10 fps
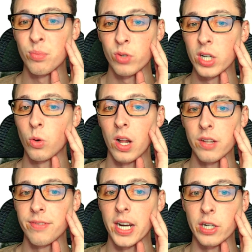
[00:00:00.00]

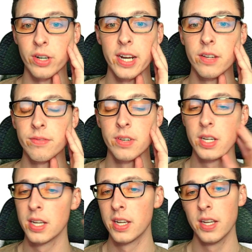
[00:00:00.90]
pre-qualified creative.
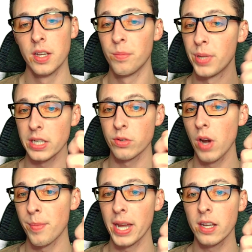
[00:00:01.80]
Picks
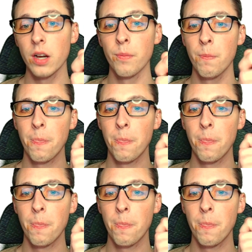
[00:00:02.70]
right back up.